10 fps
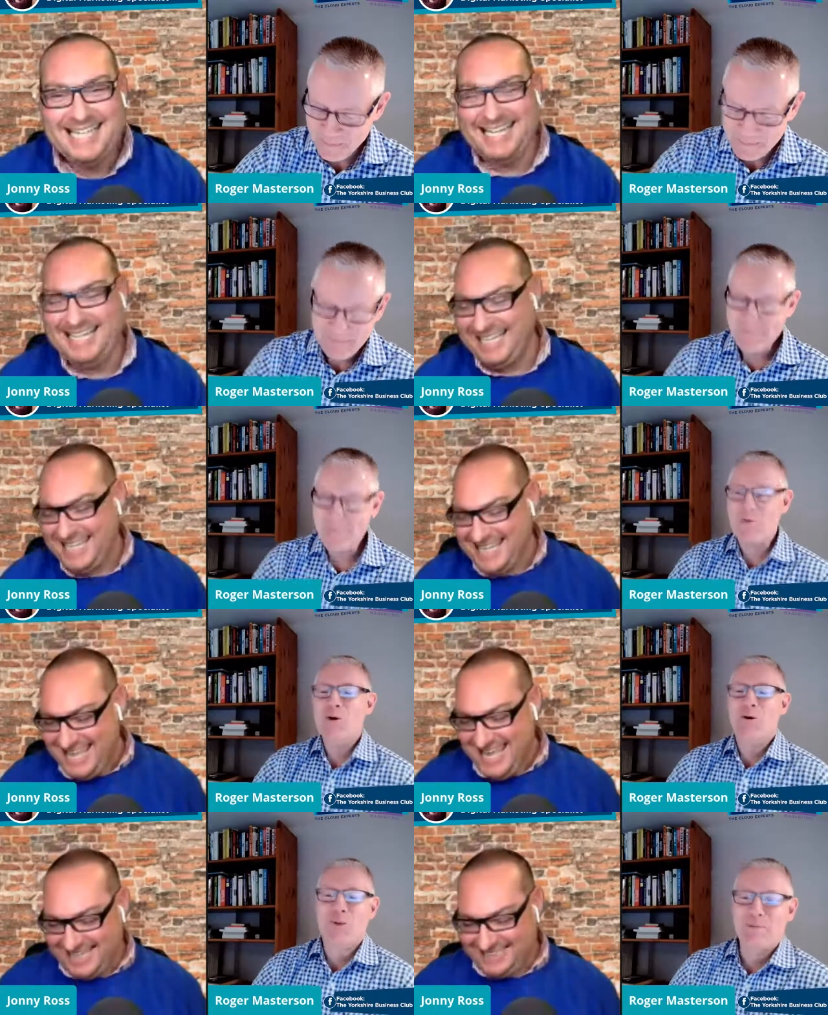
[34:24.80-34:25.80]

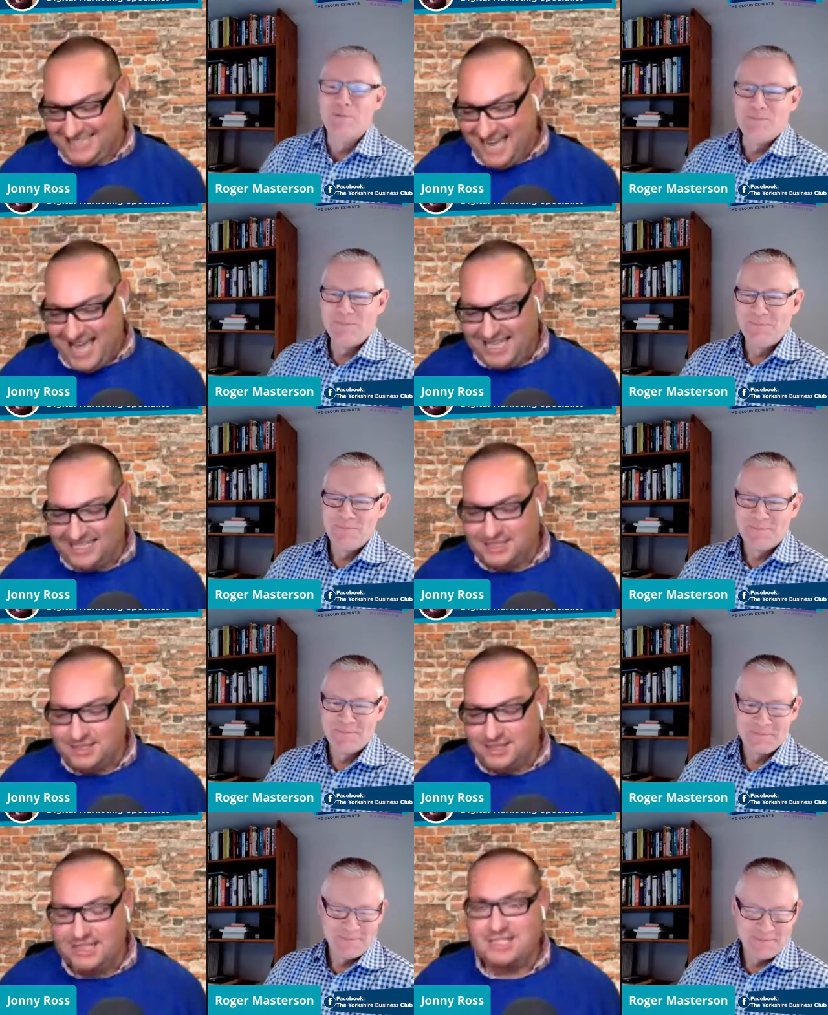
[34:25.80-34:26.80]
Speaker 1: it's uh,
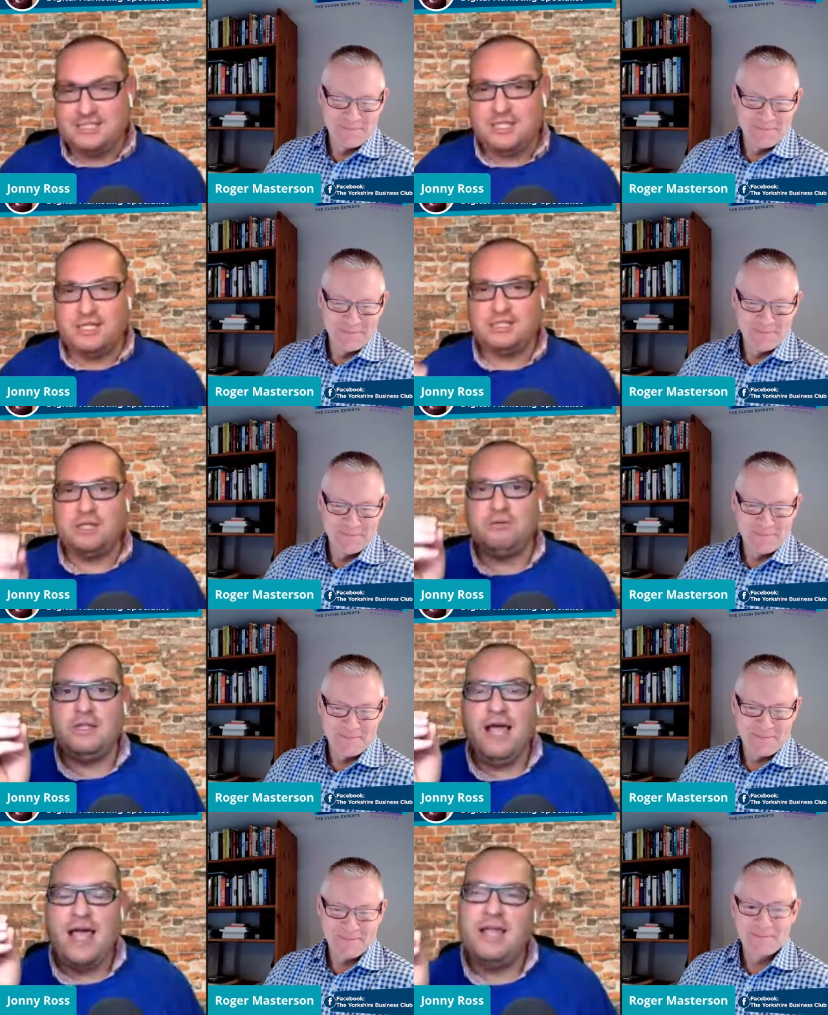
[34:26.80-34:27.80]
so so
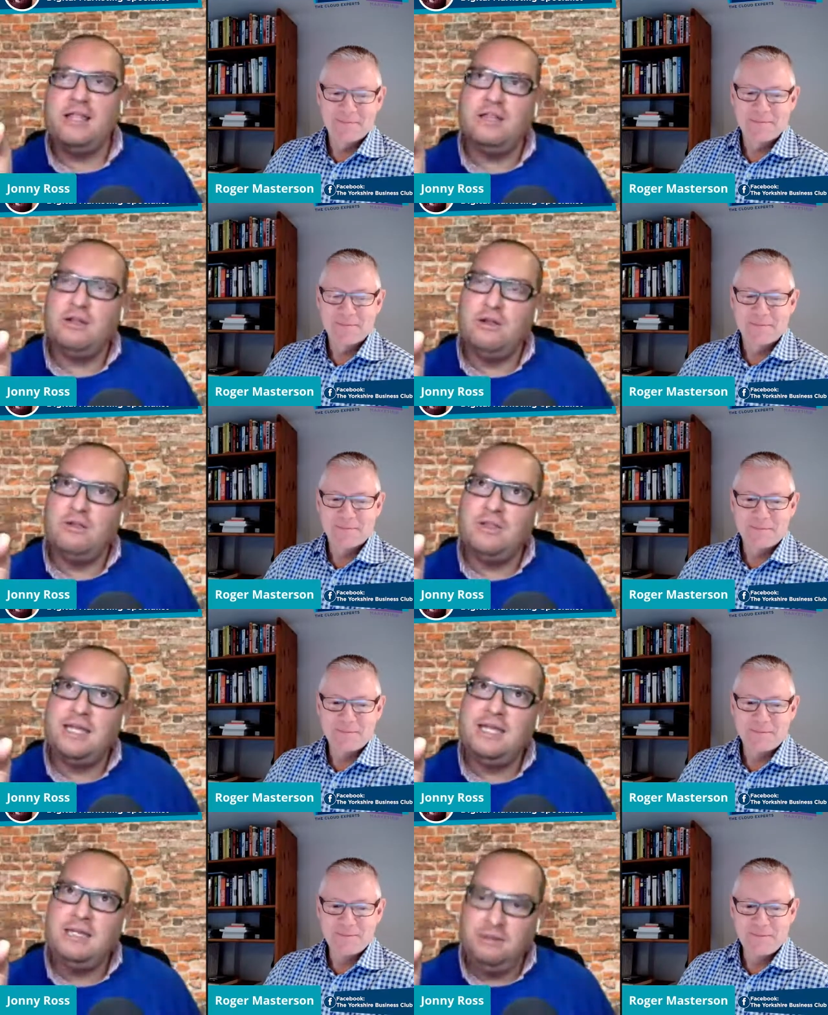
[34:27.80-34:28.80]
uh,
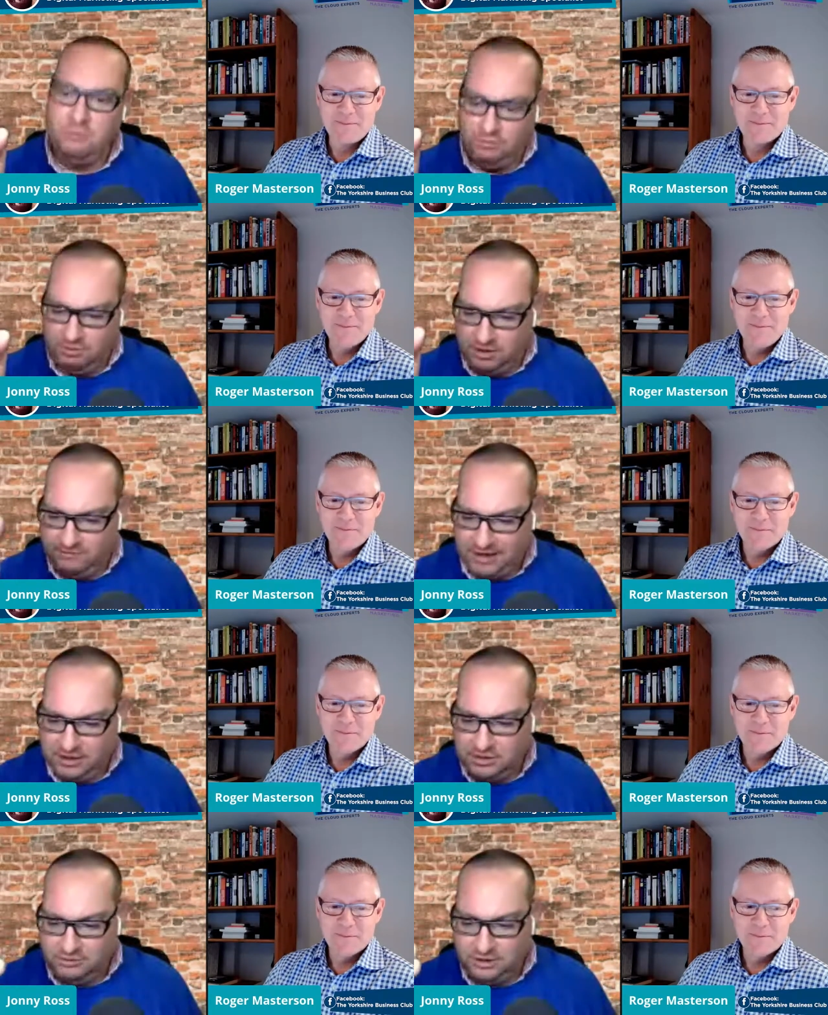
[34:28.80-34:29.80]
the the
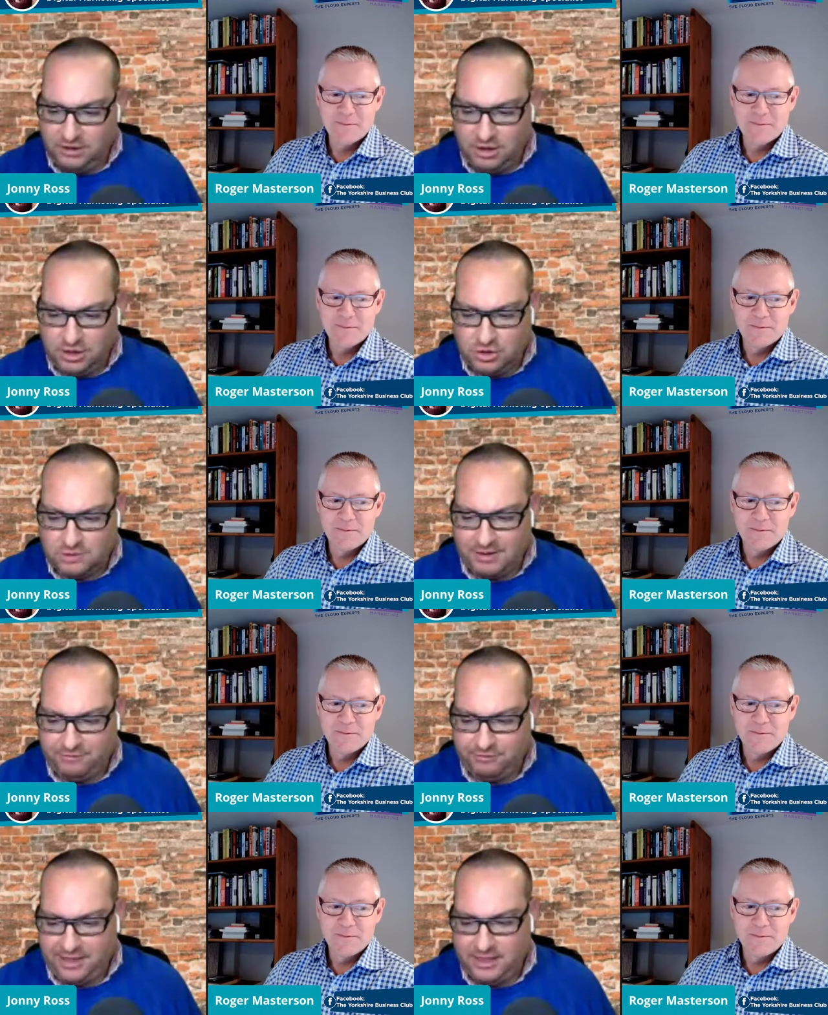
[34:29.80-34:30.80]
values. You know, you talked about
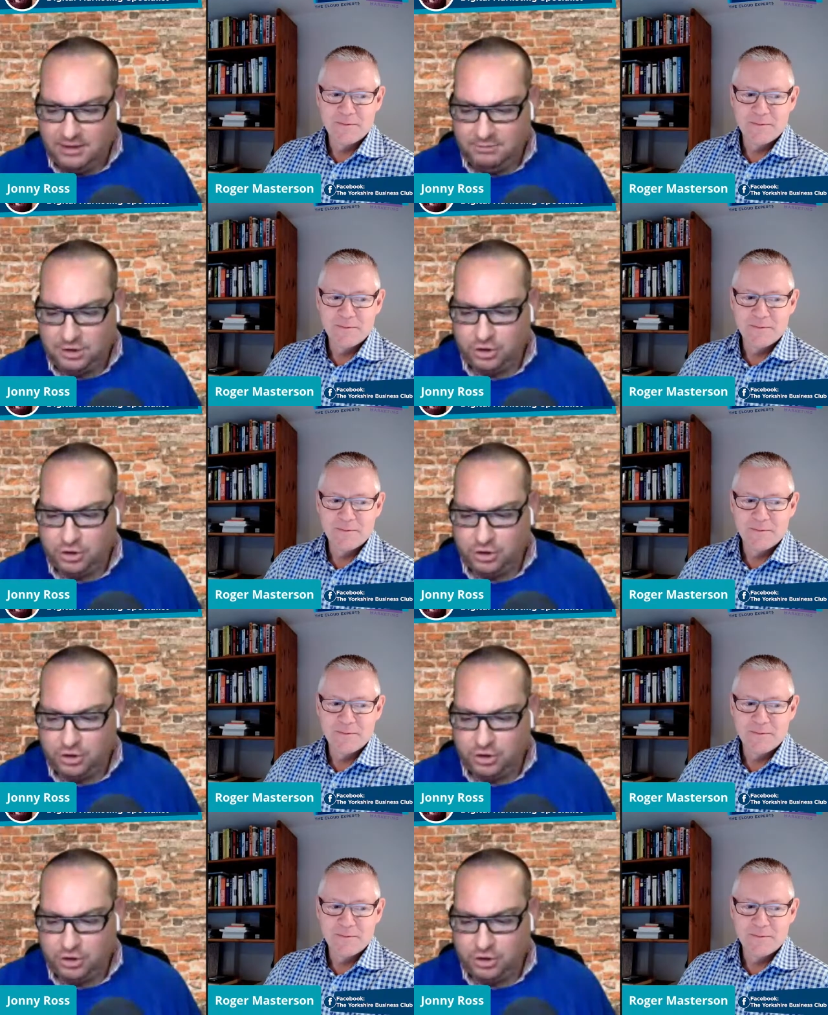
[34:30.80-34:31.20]
freedom,